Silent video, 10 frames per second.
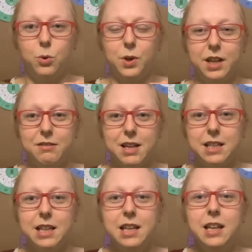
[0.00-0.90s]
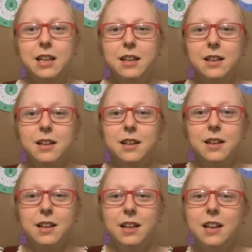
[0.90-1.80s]
Are you ready?
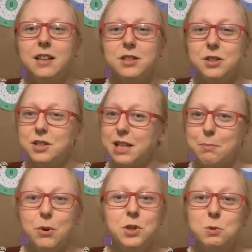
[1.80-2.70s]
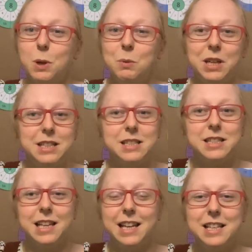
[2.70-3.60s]
As soon as I point to it, we need to
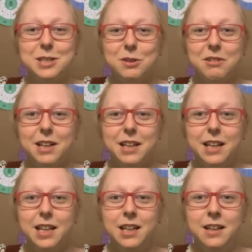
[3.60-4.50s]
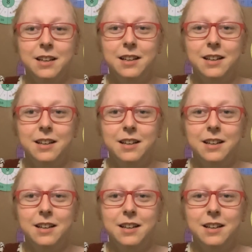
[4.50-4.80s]
say it. Are you ready?